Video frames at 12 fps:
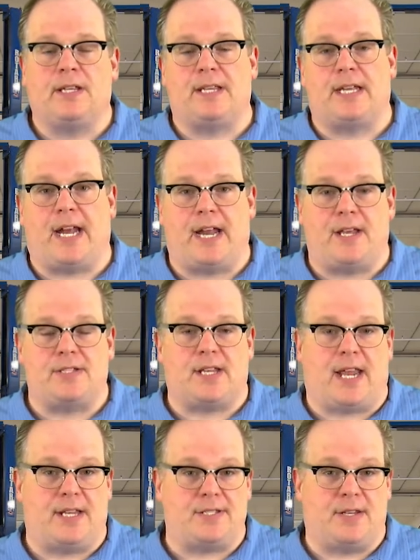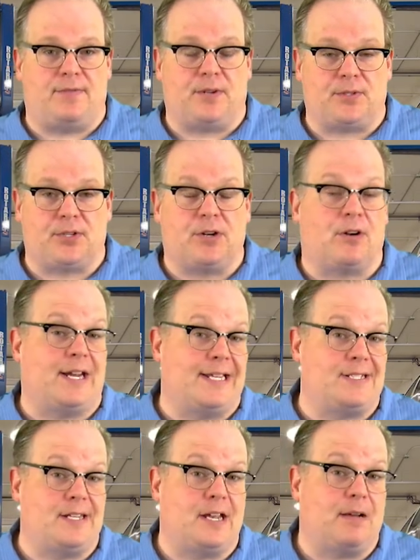that has AC filtering or
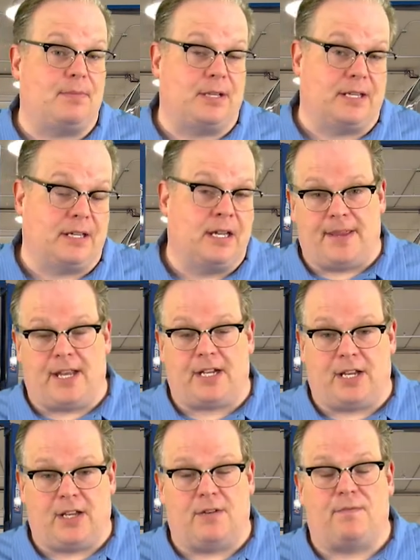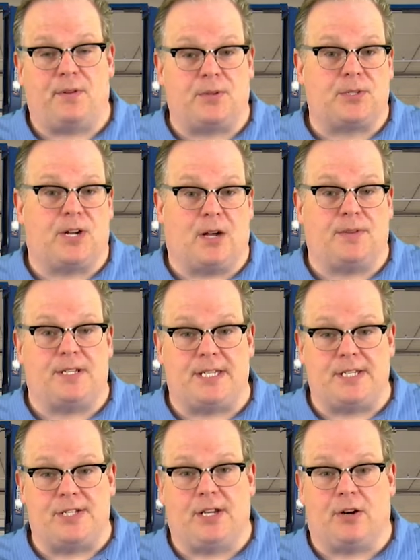AC coupling that can filter out the
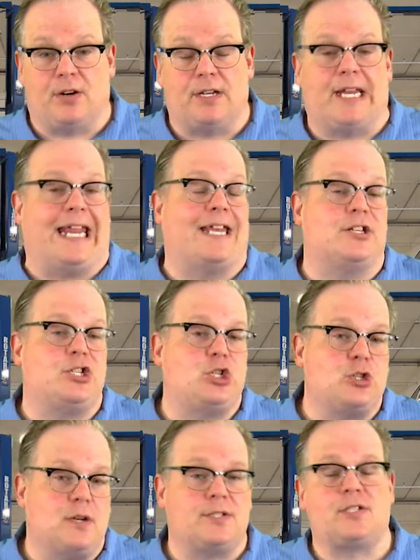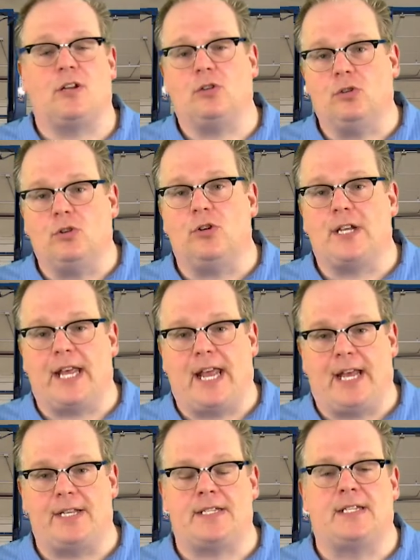DC current and just look
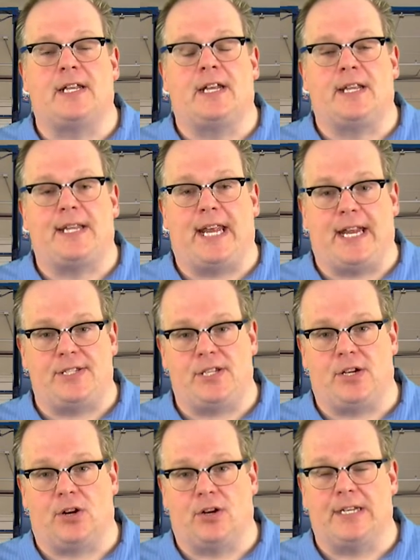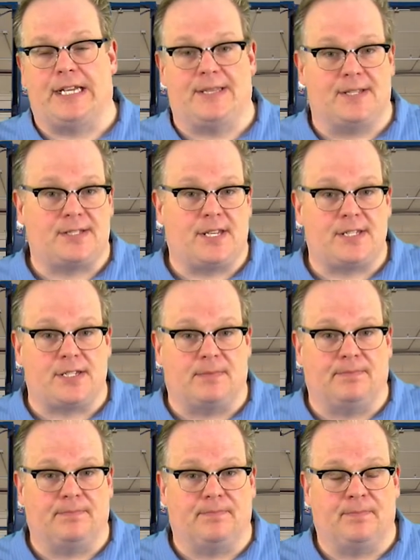at the AC current in the
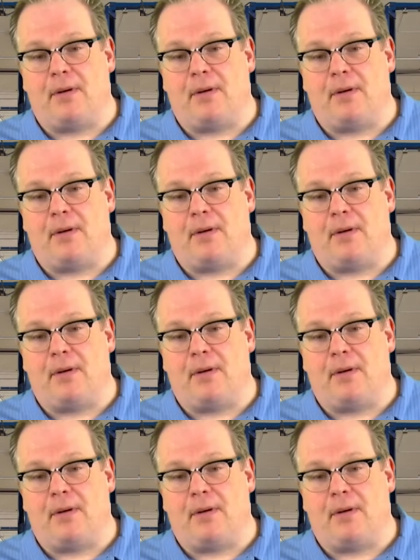system.